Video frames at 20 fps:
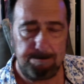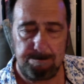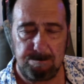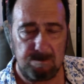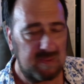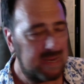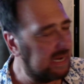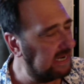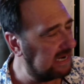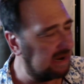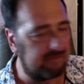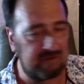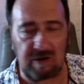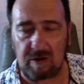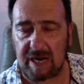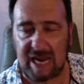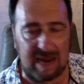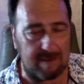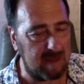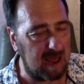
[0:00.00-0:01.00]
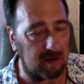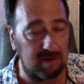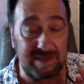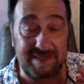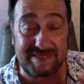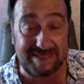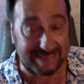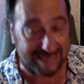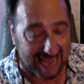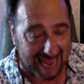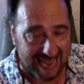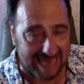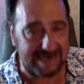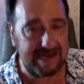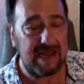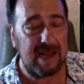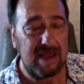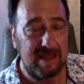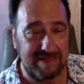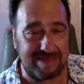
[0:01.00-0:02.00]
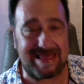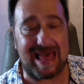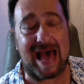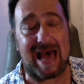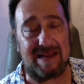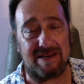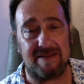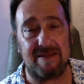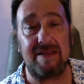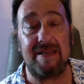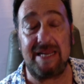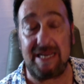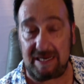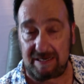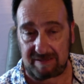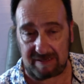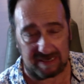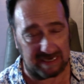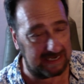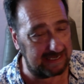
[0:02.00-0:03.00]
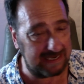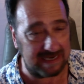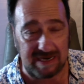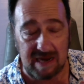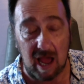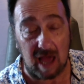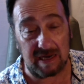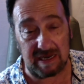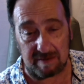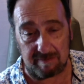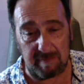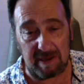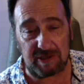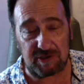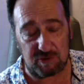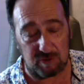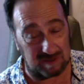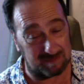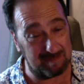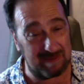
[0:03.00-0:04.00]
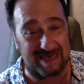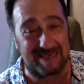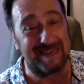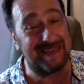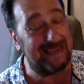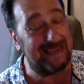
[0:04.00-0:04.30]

He never came out and said that he did not admit to it, but